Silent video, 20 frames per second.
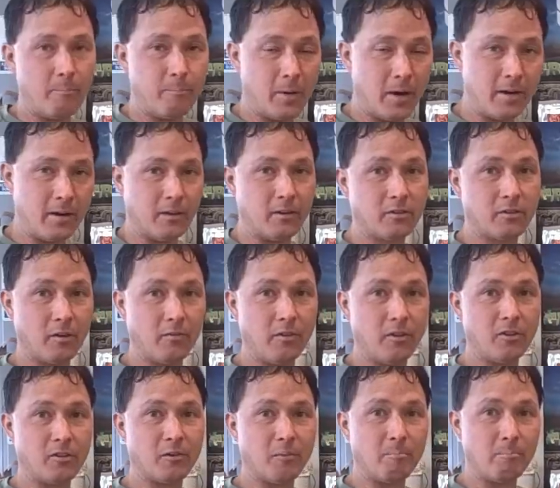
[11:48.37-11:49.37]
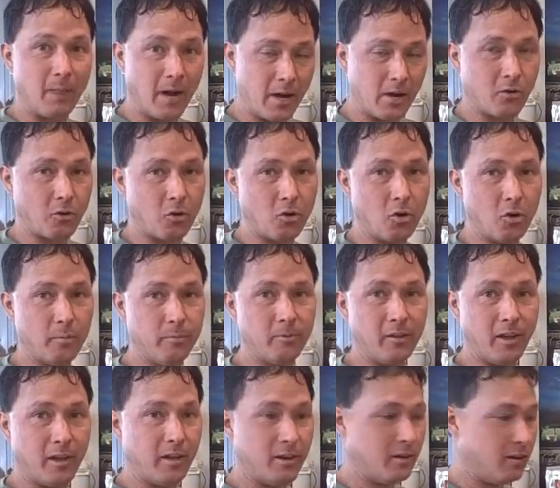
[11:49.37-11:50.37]
abundance of these
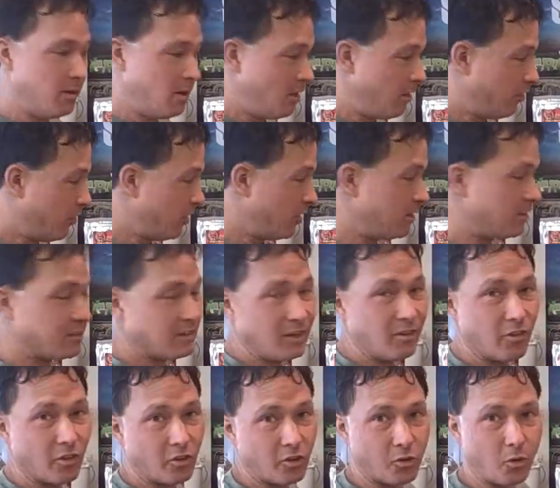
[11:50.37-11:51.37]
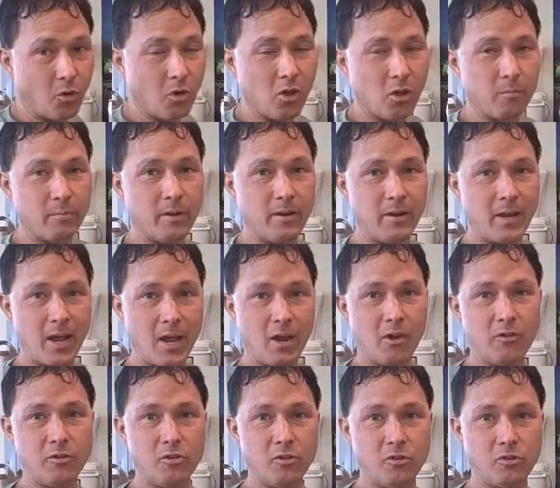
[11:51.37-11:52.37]
microbes and things in the soil. But
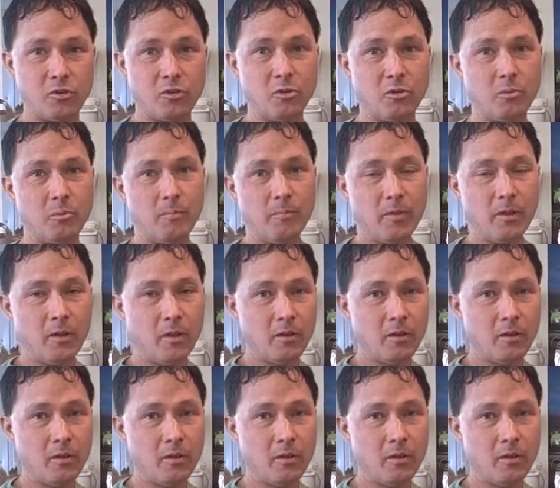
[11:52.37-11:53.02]
now due to,